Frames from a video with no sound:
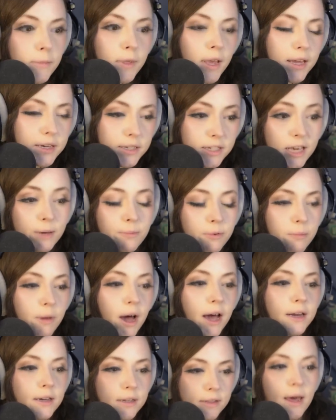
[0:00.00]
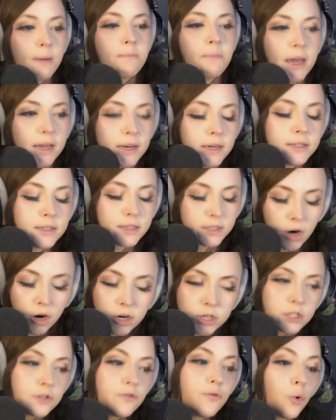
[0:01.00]
And to keep in mind that maintenance
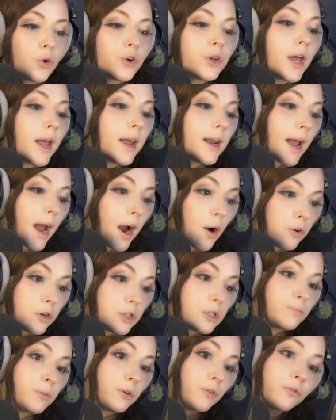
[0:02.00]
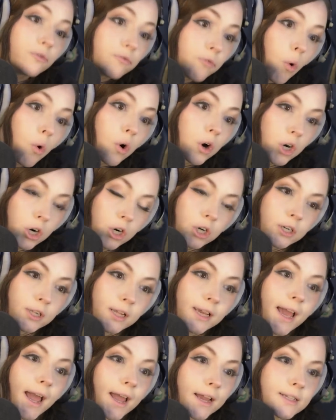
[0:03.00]
starts 48 hours before
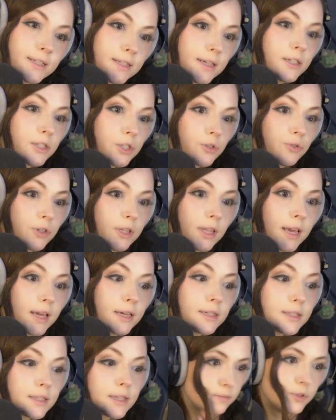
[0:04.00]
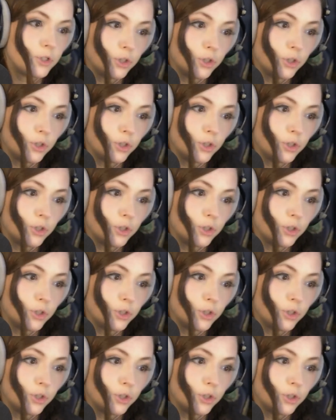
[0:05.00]
early access release.